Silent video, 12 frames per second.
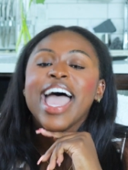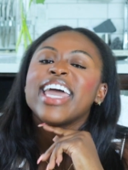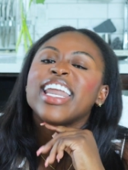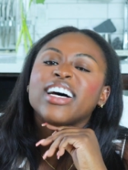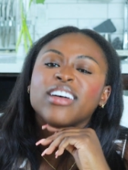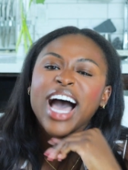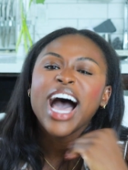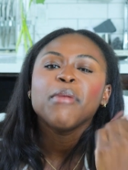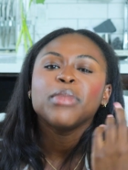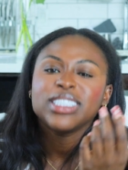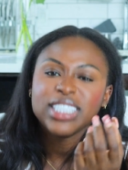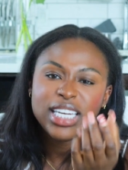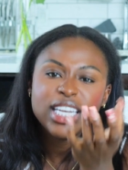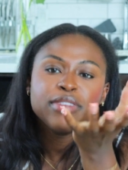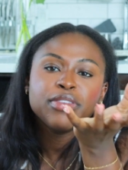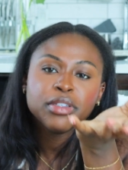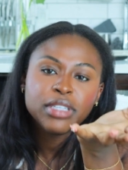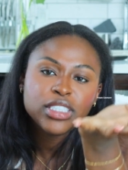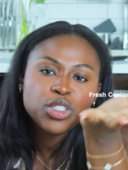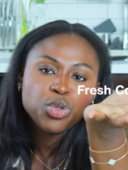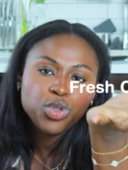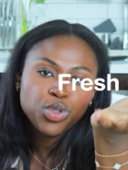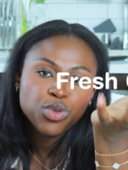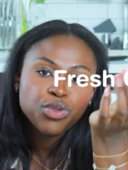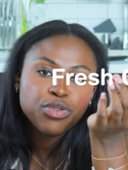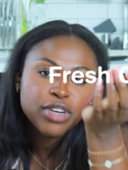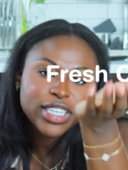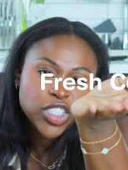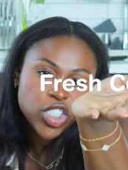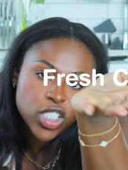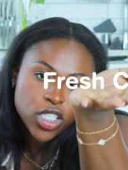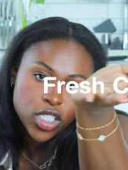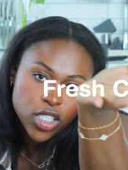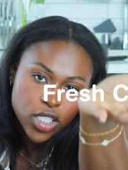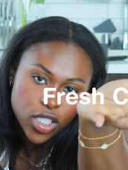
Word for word: and I'll, I'm going to deliver it to you fresh.